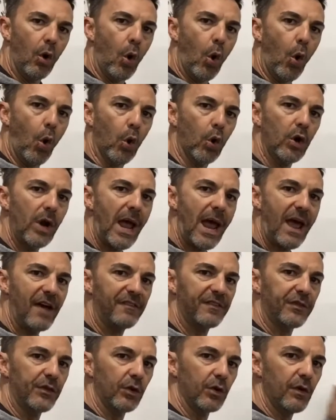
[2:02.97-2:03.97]
or
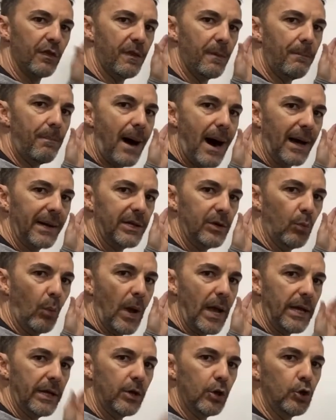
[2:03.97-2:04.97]
after the body
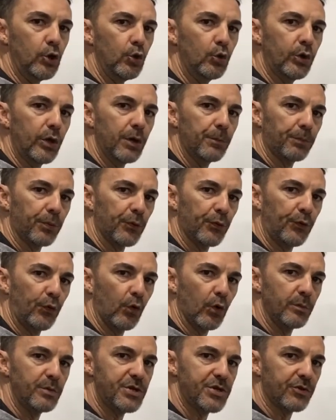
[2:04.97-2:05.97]
weight, you can
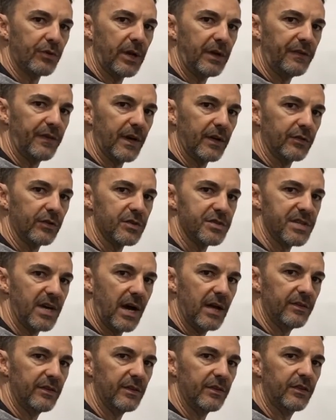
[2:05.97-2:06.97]
perform strength
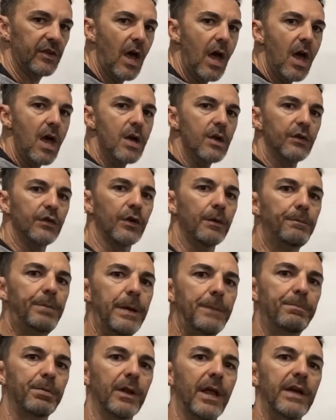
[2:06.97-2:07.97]
exercises. Some
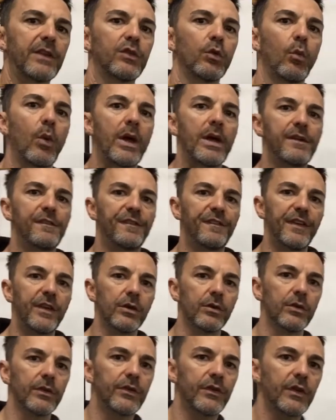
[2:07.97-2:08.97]
people like the way it
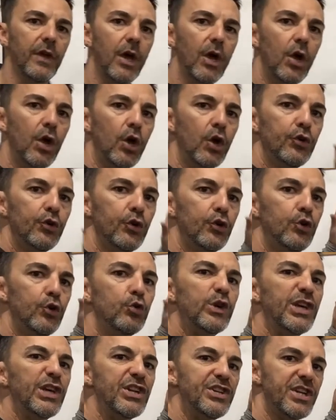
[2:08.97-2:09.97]
feels to do
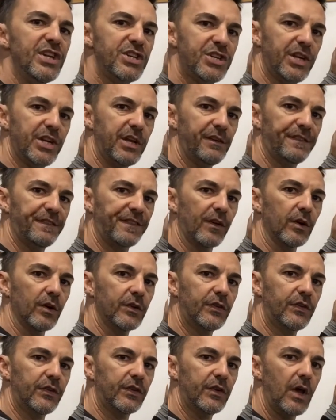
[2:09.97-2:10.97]
conditioning
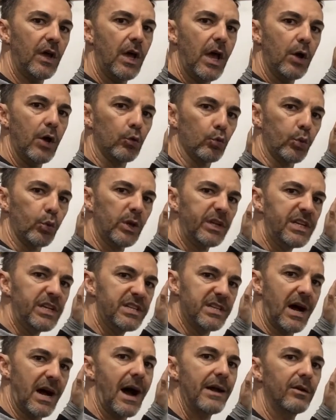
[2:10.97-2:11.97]
first, really
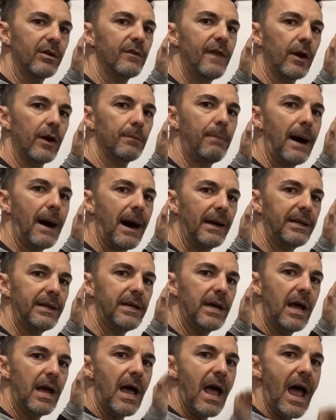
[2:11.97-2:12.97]
tire their body,
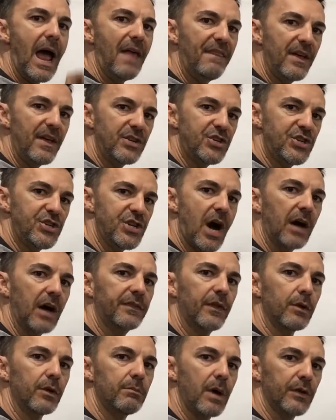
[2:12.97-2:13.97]
and then
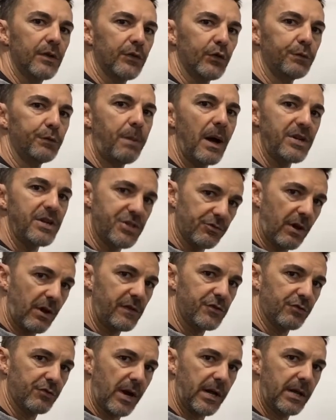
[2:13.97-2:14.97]
shock their muscles by
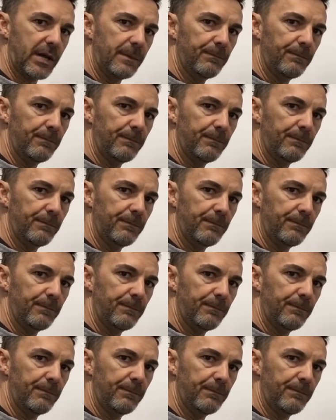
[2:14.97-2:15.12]
strength training.